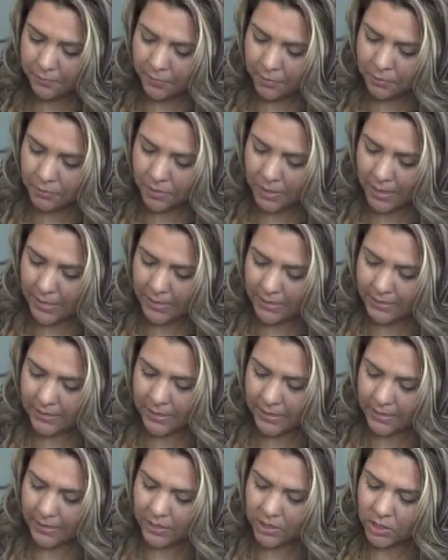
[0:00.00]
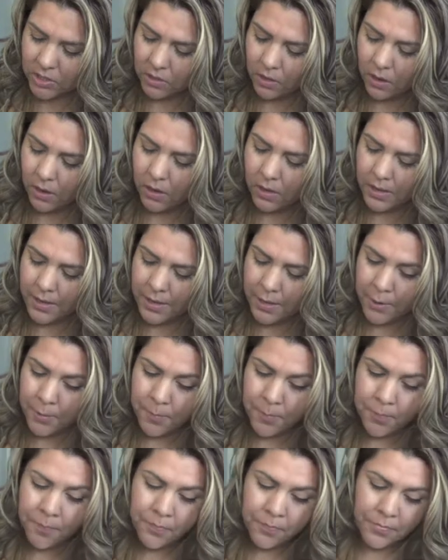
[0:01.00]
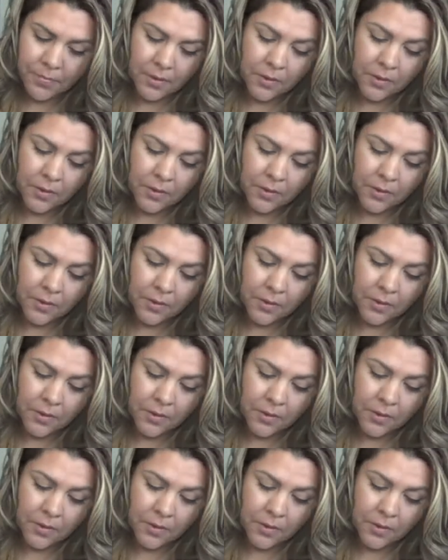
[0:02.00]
phone dies and I need to call him